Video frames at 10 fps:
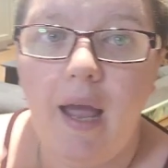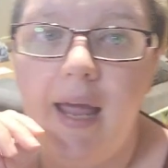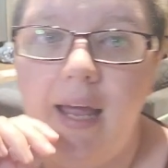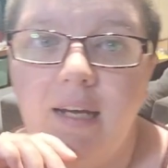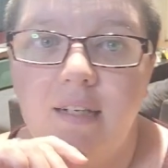
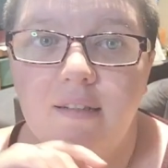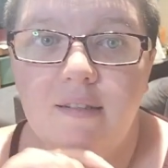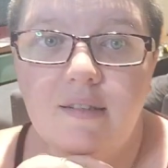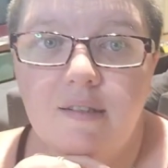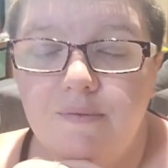
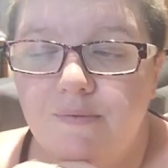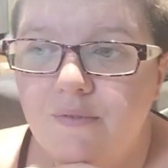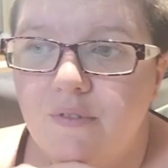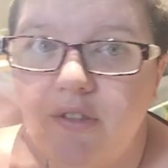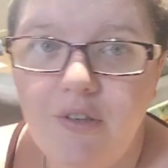And
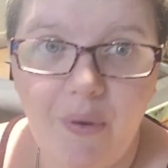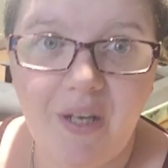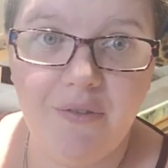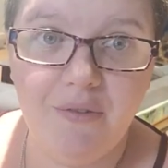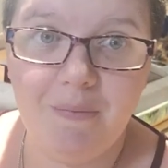so I
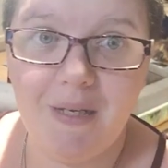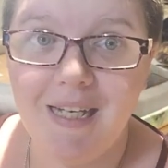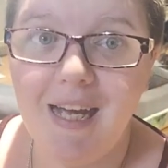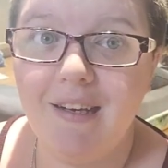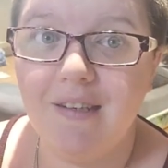use my
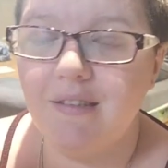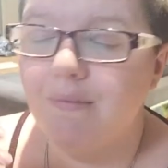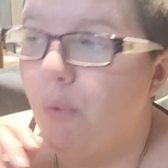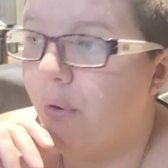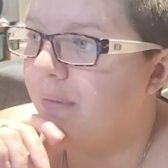
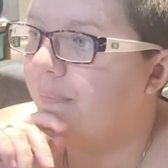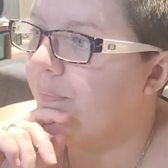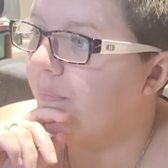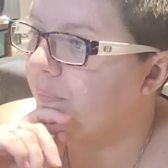decks more.